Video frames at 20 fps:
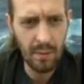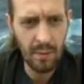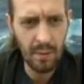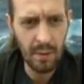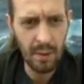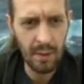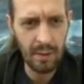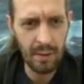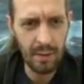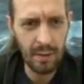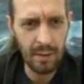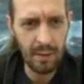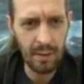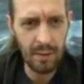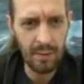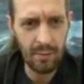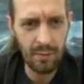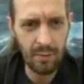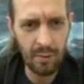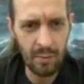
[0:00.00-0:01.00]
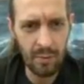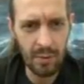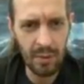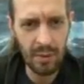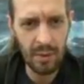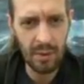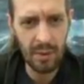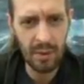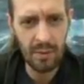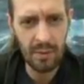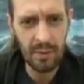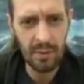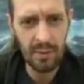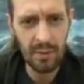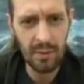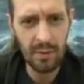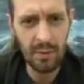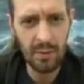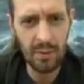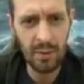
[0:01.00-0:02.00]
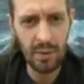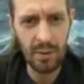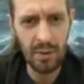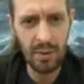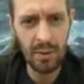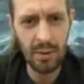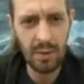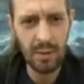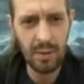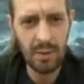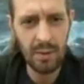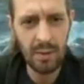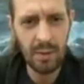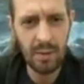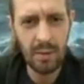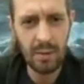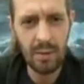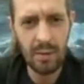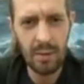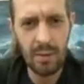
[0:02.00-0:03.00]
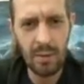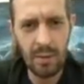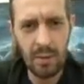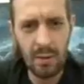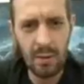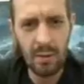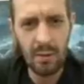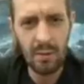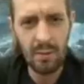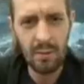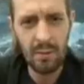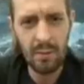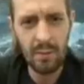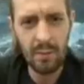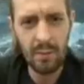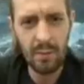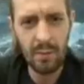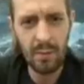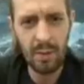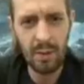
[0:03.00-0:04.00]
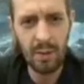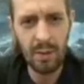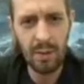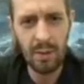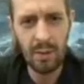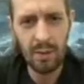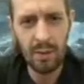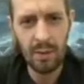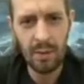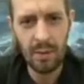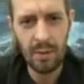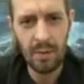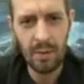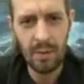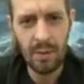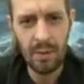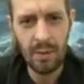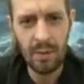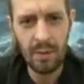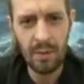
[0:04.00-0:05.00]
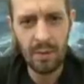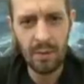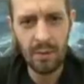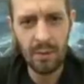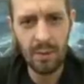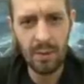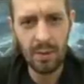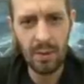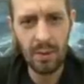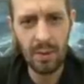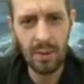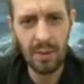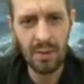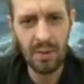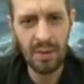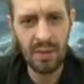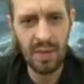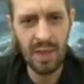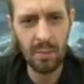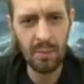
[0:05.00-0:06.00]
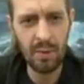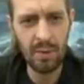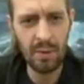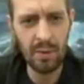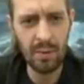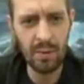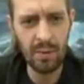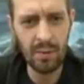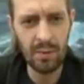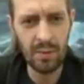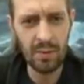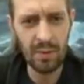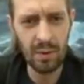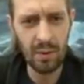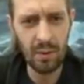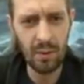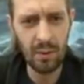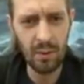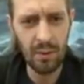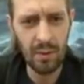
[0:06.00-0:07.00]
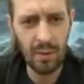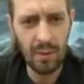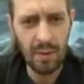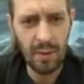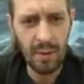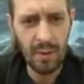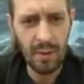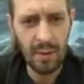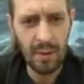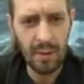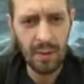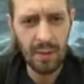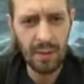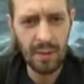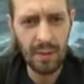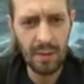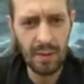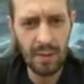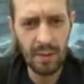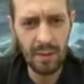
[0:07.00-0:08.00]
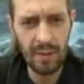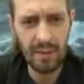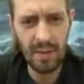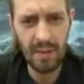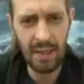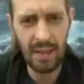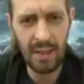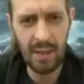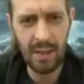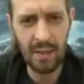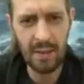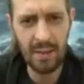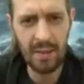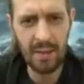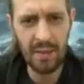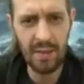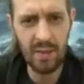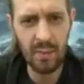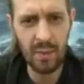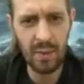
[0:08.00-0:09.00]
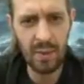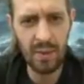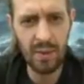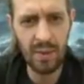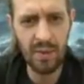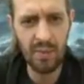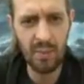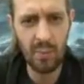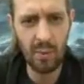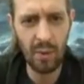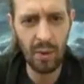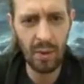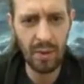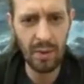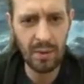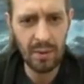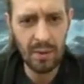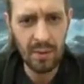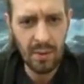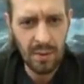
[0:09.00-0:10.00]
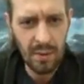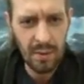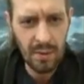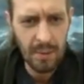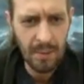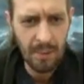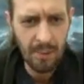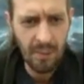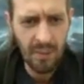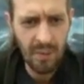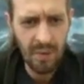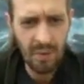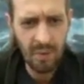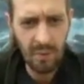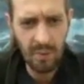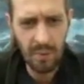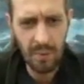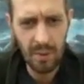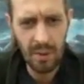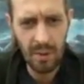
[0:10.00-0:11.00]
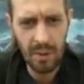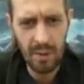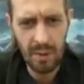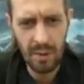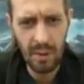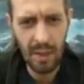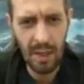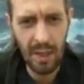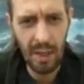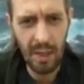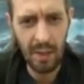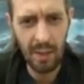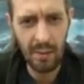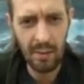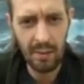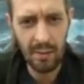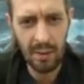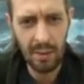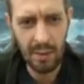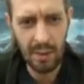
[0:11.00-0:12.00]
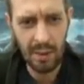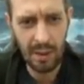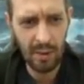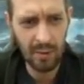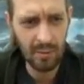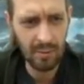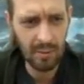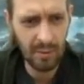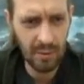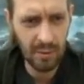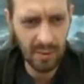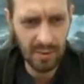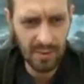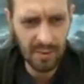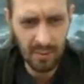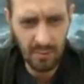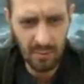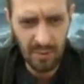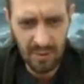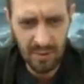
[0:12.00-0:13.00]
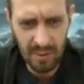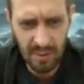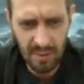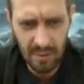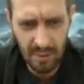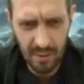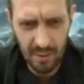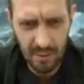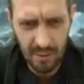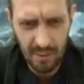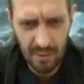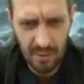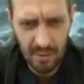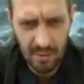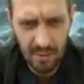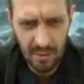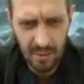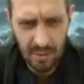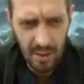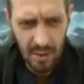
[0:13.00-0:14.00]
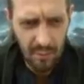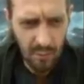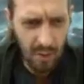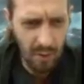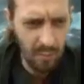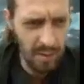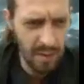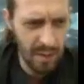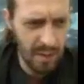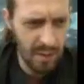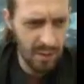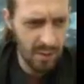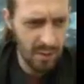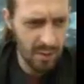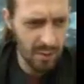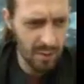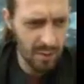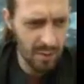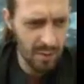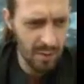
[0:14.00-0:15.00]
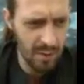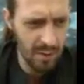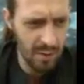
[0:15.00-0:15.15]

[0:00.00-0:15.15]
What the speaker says: like from here to here, from here to here. It's a W. So exactly at this point we are encountering some resistance. Probably I should